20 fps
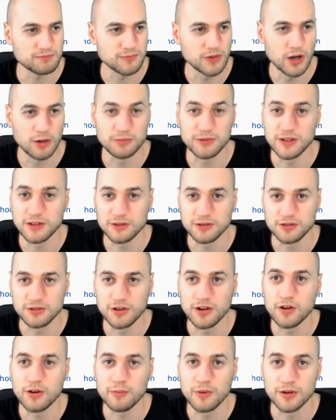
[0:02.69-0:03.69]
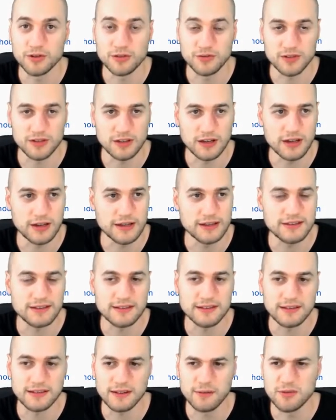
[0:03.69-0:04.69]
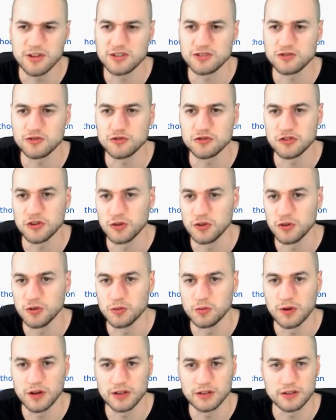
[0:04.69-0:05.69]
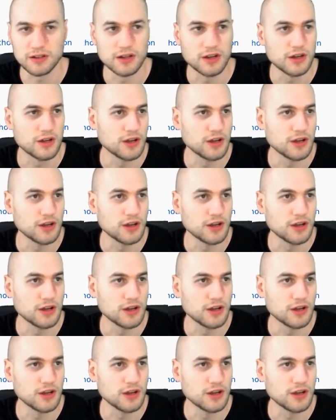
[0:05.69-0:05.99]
opting to show you a bunch of slides, let me just show you what